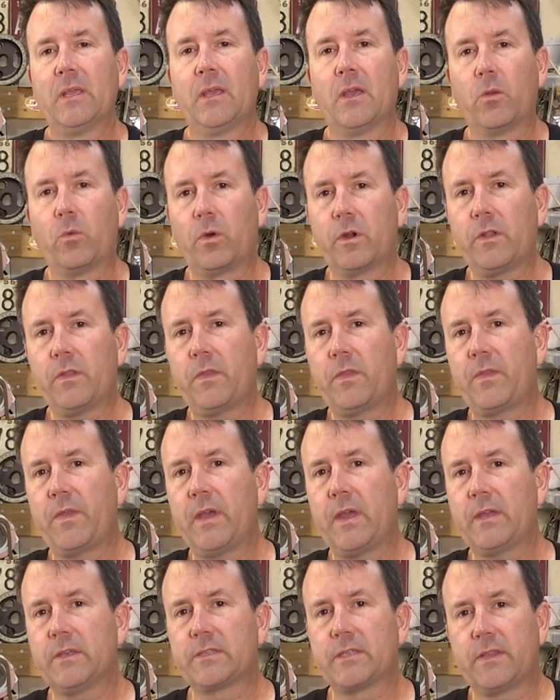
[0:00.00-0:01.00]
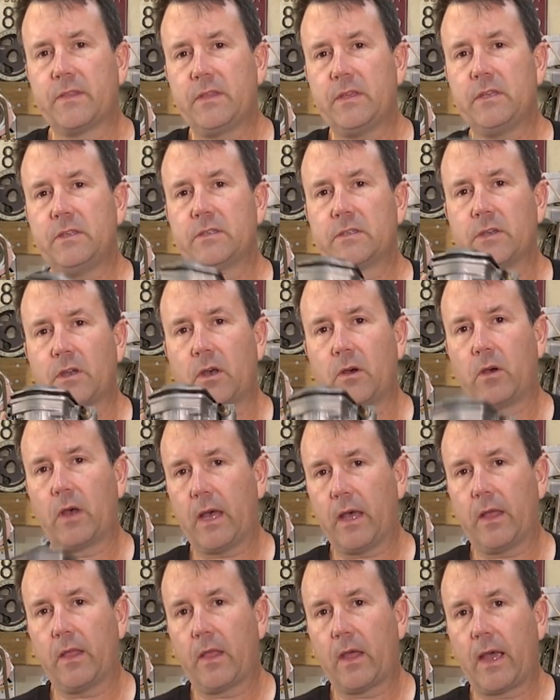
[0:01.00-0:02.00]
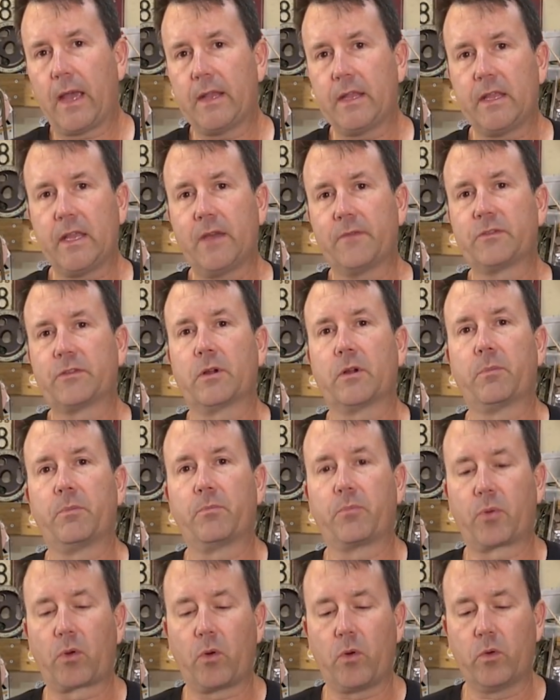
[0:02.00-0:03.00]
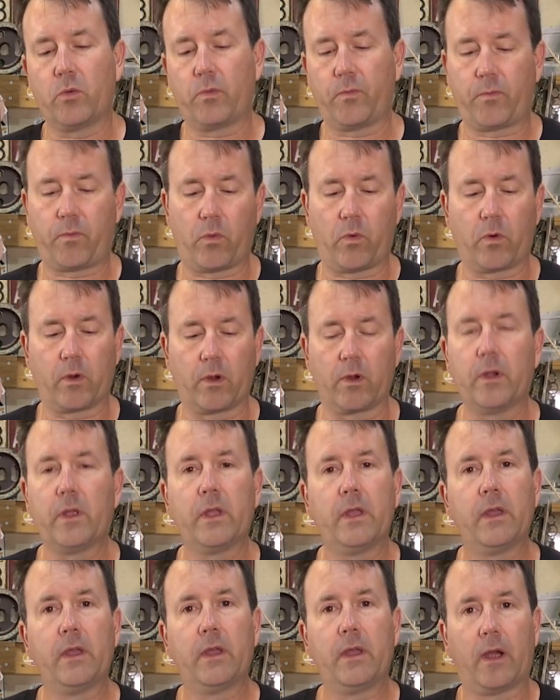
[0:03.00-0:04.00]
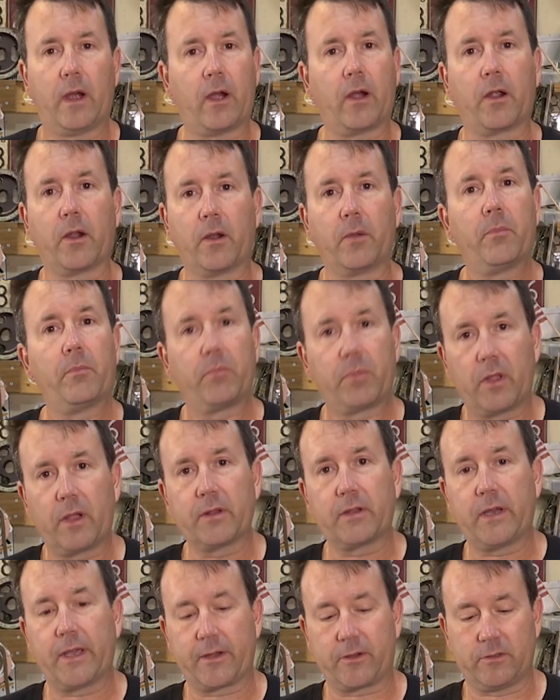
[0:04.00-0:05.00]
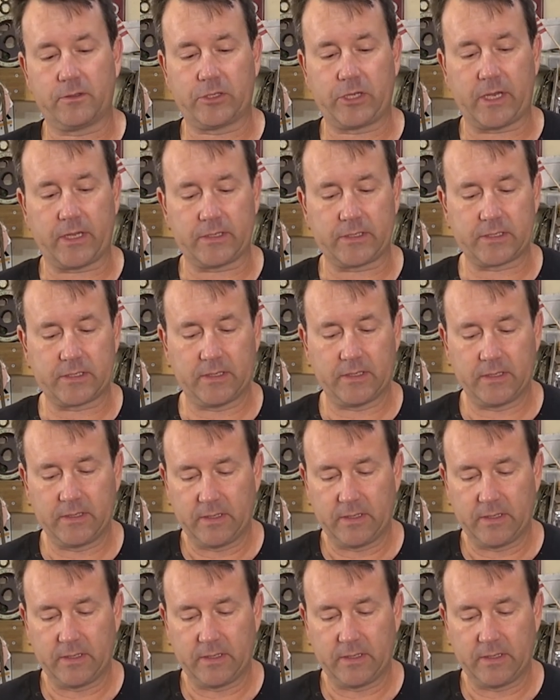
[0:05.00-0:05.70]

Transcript: And one of the things that these IDFs are prone for are plugged idle jets.